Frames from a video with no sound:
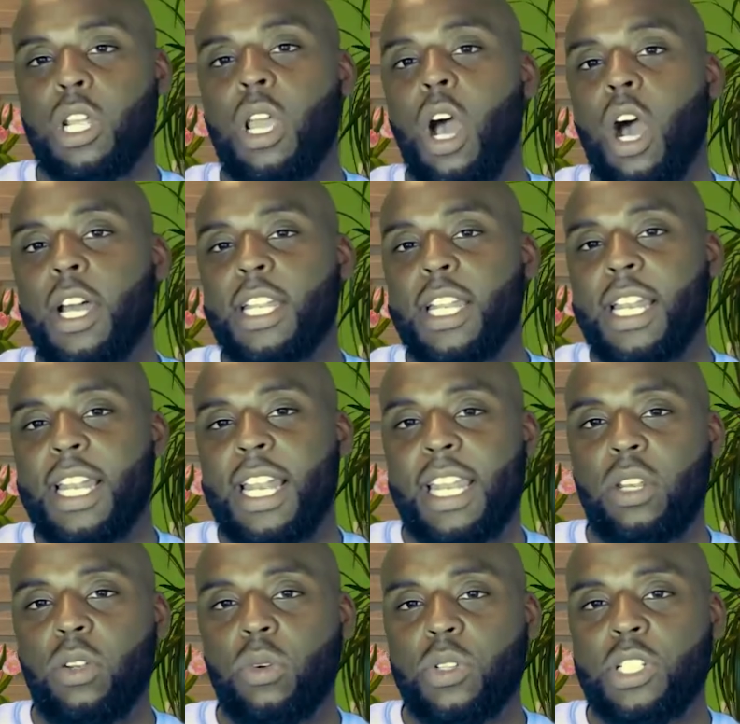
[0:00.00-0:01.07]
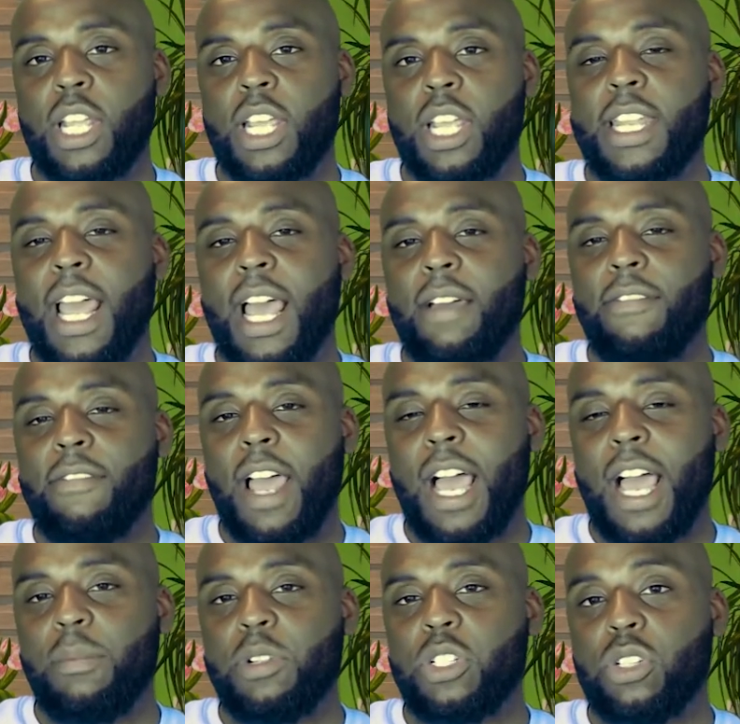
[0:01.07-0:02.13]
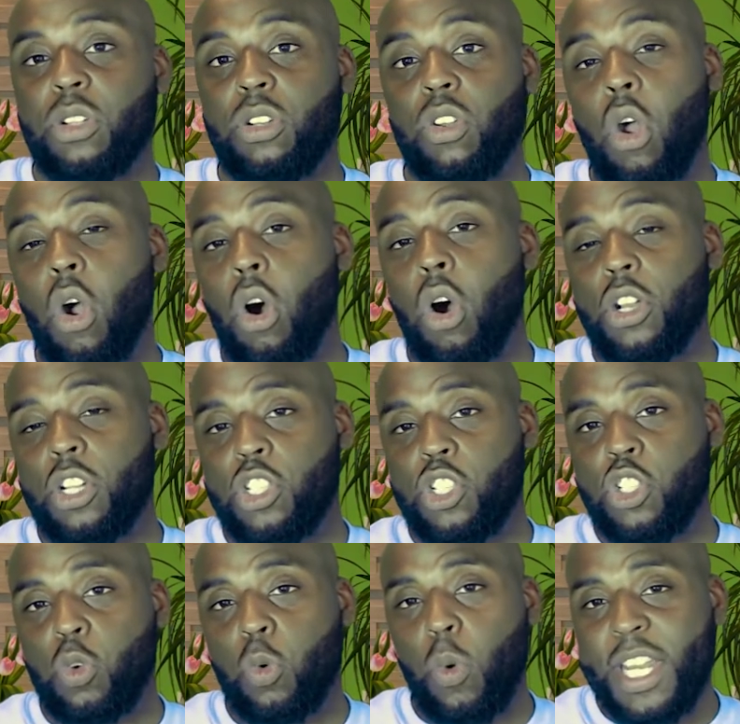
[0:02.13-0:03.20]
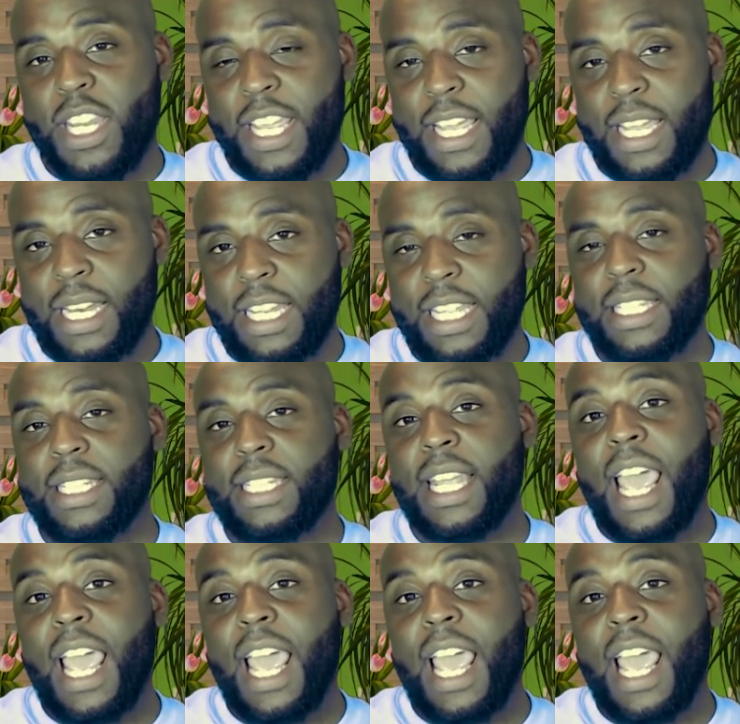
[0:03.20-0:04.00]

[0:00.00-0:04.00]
are the landlords that have Amazon on a 20-year lease